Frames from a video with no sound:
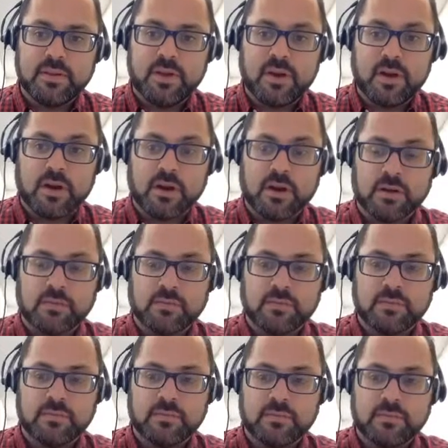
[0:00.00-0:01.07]
are
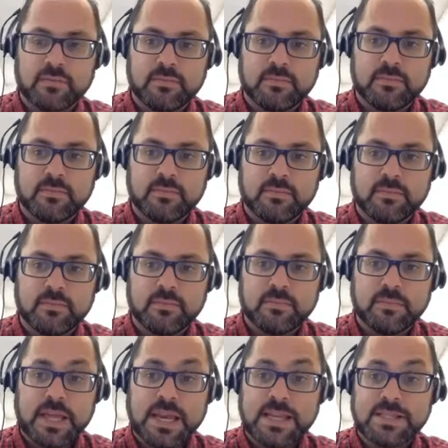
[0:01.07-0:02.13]

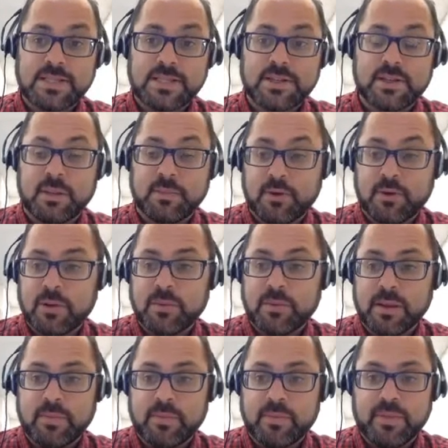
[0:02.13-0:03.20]
not necessarily
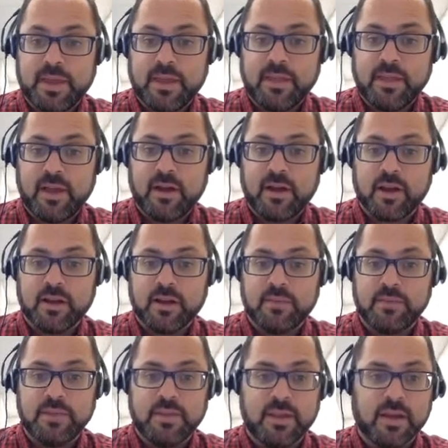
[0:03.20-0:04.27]
permanent, but they are going to
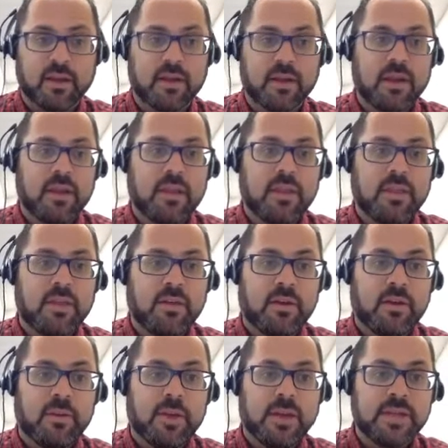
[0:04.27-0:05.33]
be there. There
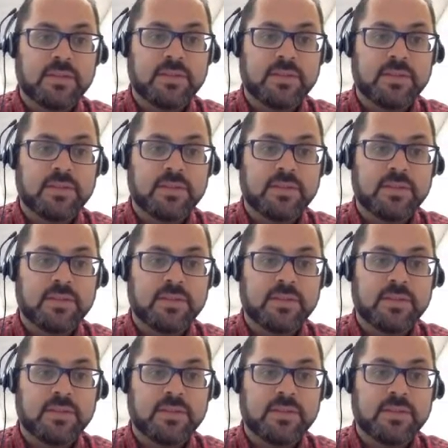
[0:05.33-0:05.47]
are ways,